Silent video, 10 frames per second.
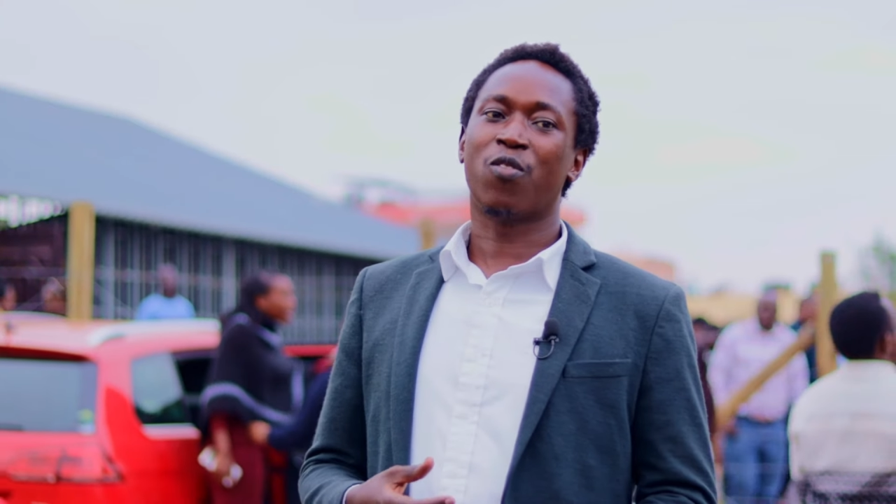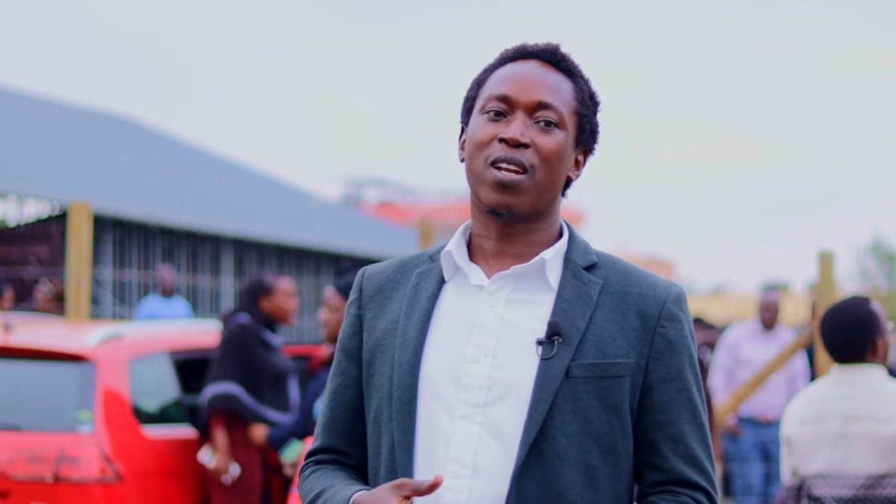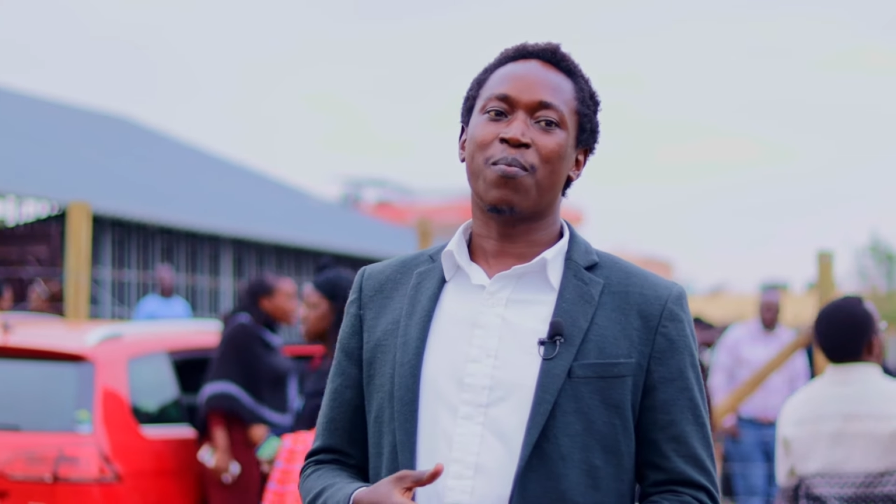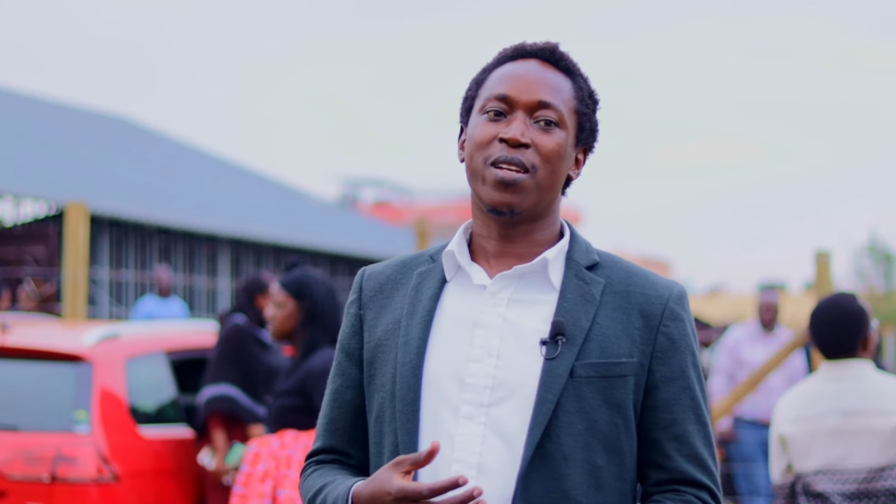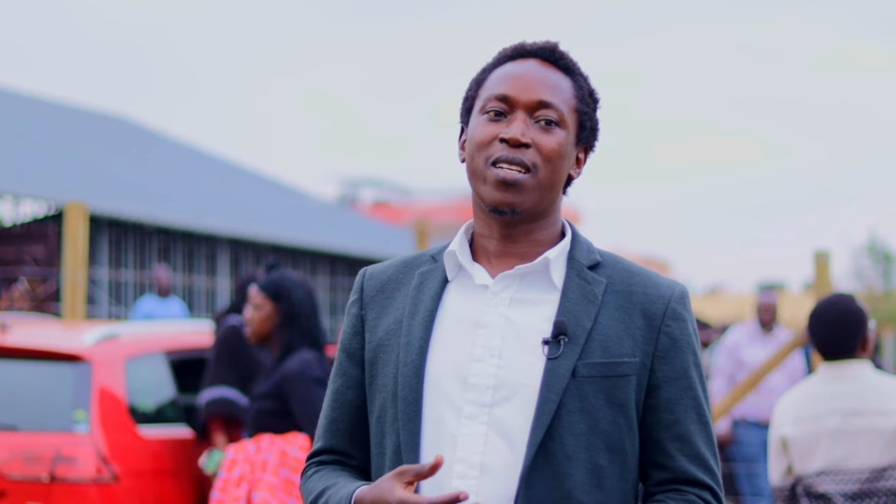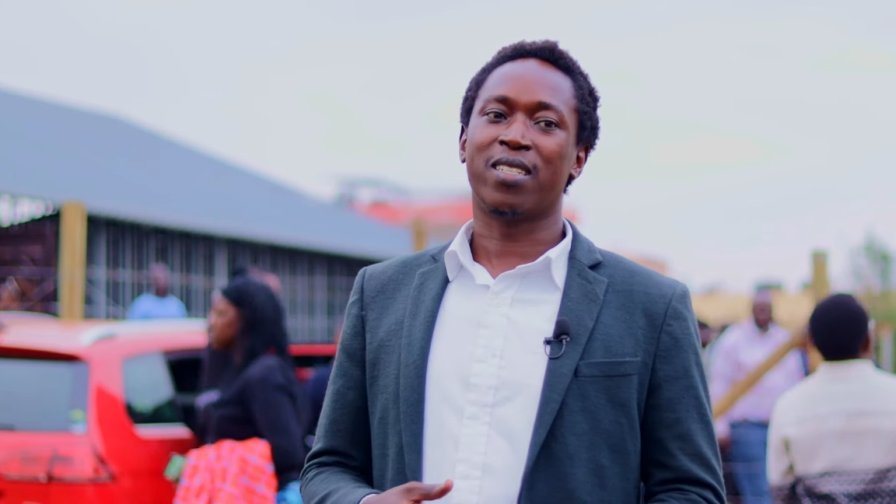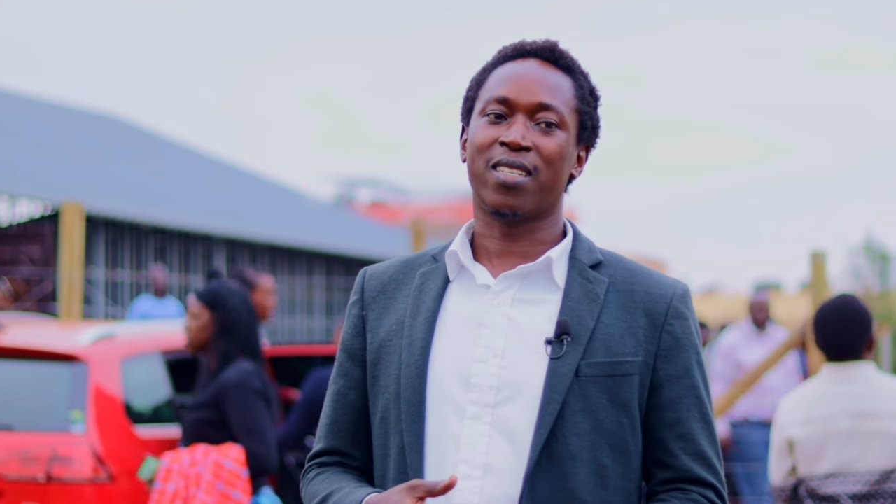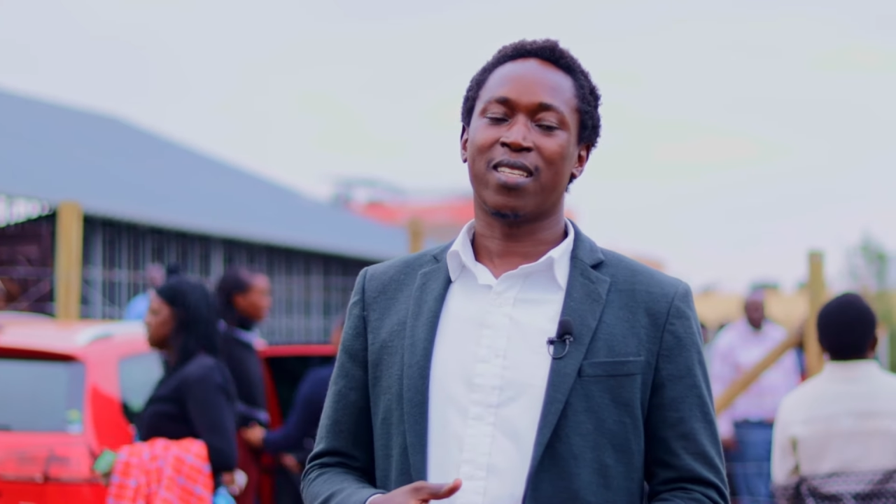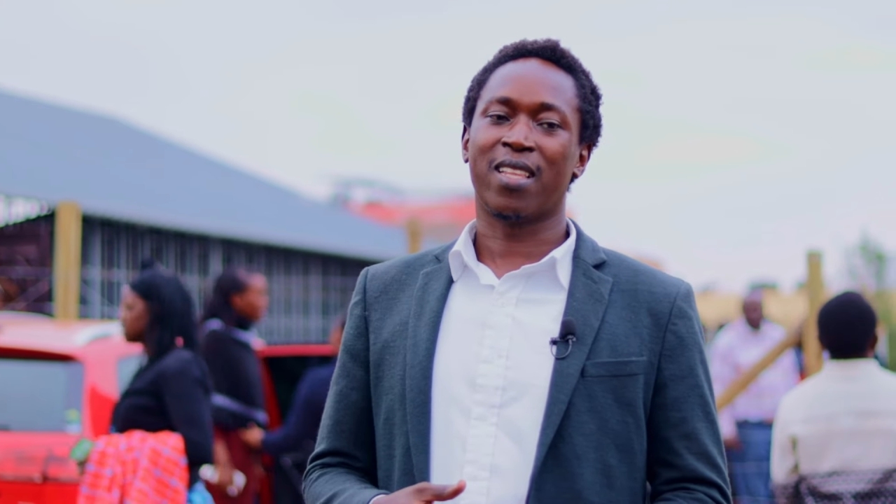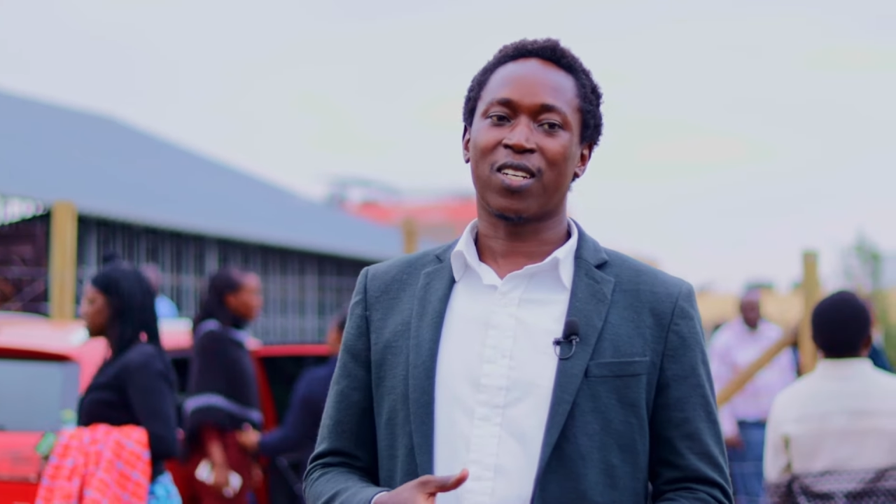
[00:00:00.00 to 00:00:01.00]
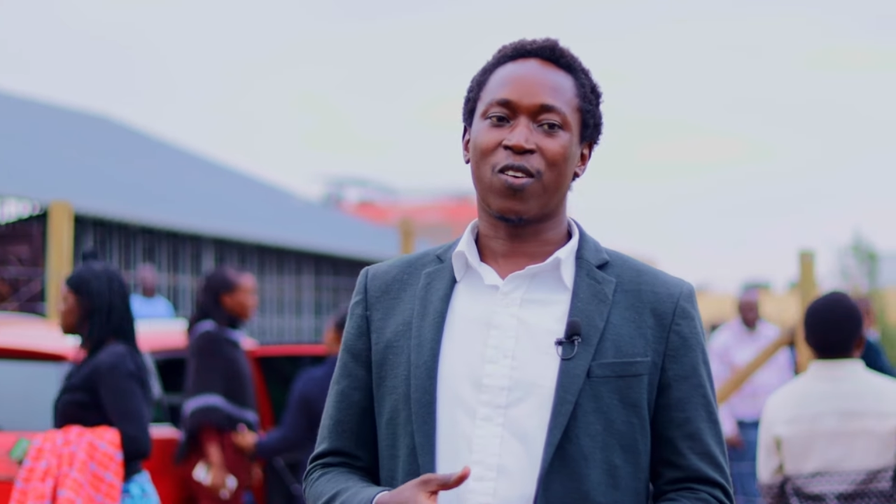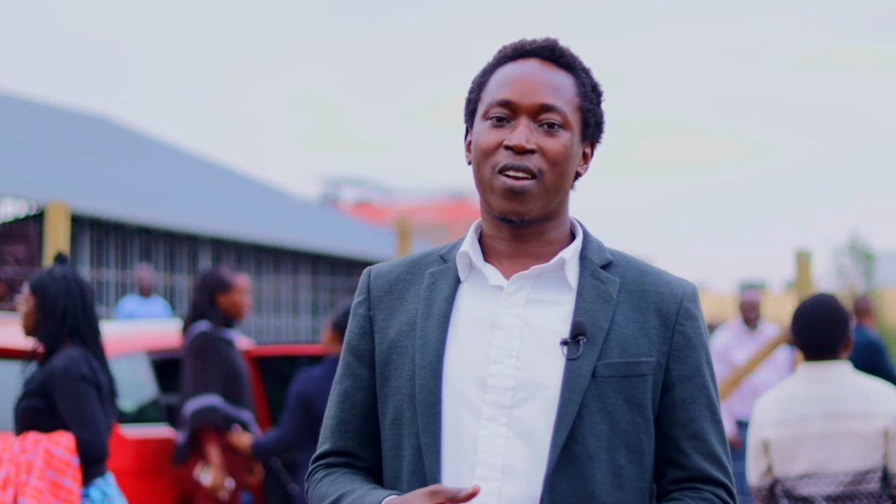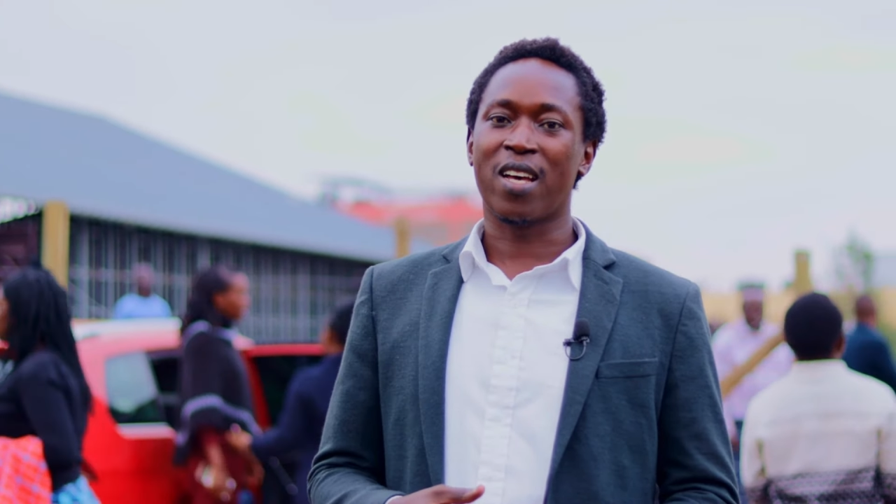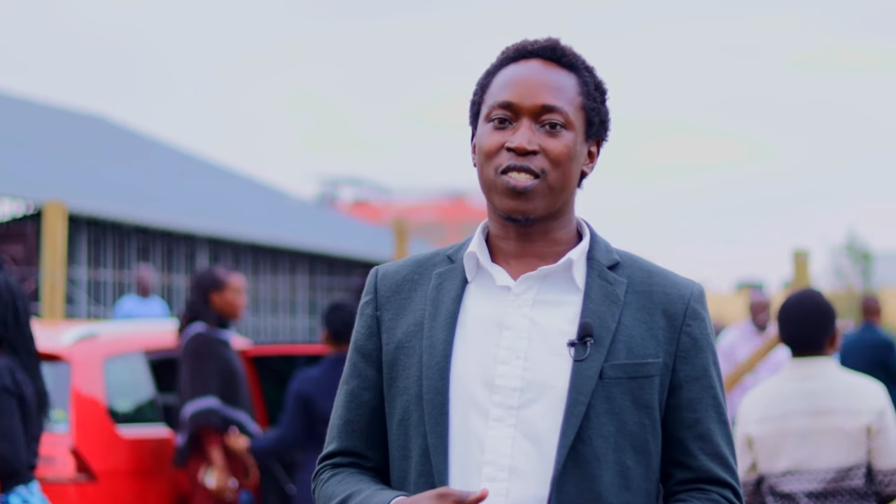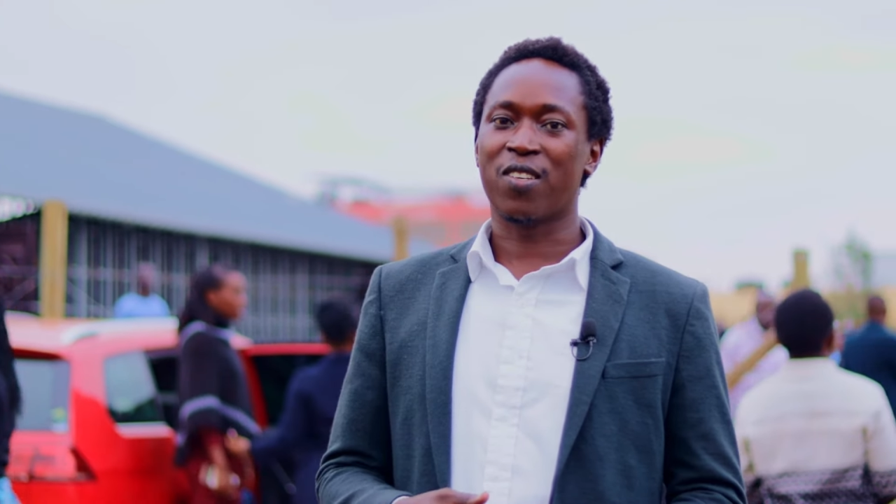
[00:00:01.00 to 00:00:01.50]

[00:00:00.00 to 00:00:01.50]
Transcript: full ability that God has